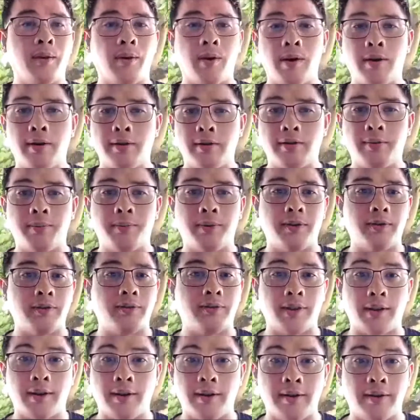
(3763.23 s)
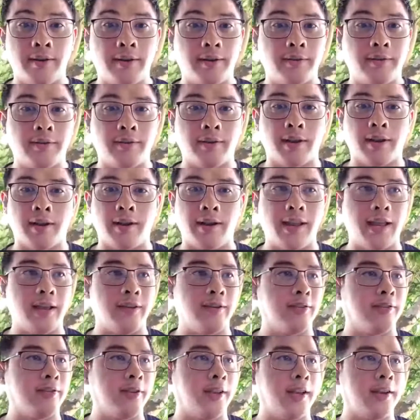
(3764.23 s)
congressmen, senators,
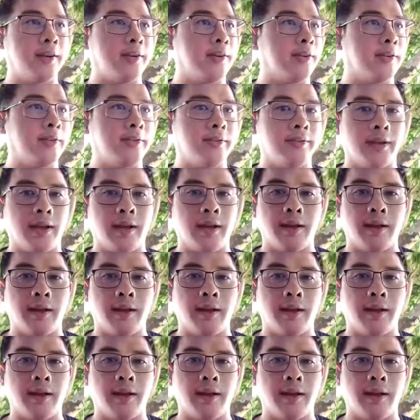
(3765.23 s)
legislators,